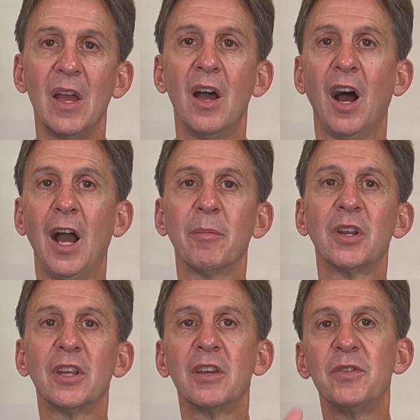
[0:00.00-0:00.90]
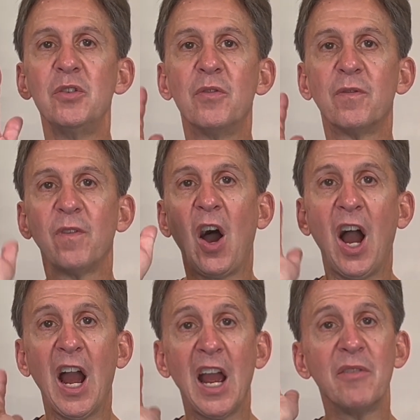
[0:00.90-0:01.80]
I'm going to give you
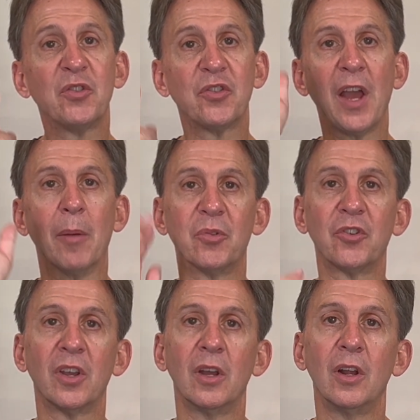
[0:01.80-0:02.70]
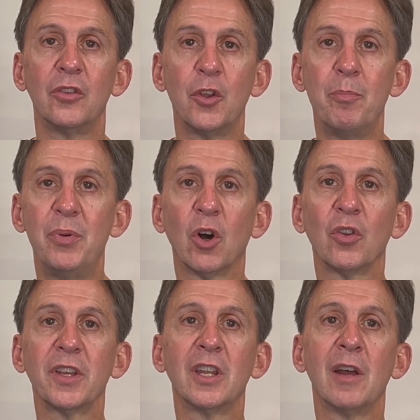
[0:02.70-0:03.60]
5 steps to
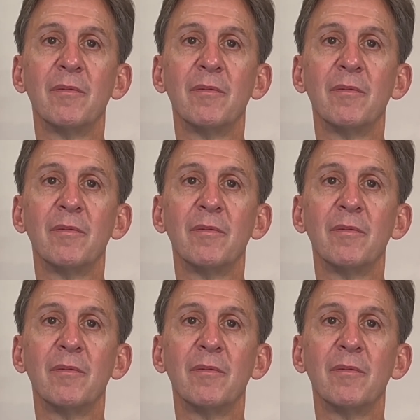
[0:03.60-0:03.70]
building an